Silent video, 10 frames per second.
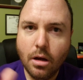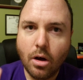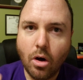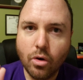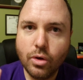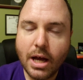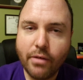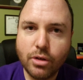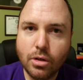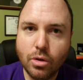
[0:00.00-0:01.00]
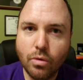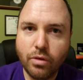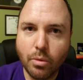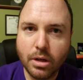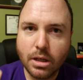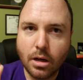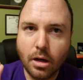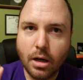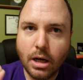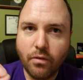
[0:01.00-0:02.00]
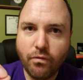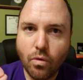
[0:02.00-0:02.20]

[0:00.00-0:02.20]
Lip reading: all you have to do if you want to get a